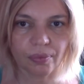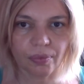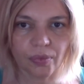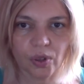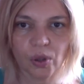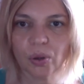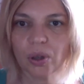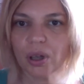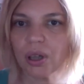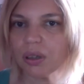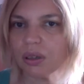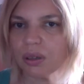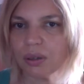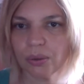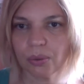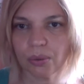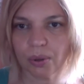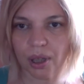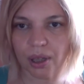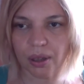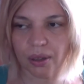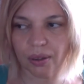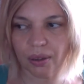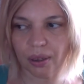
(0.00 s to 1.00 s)
You can't do
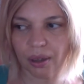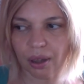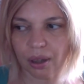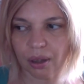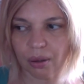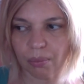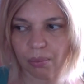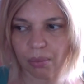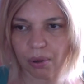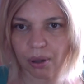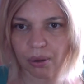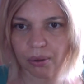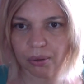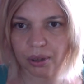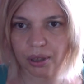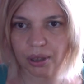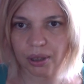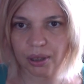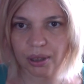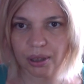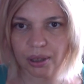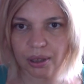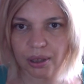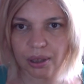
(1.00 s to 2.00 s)
anything about
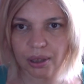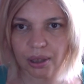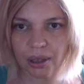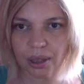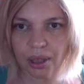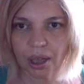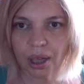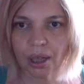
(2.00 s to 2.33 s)
this.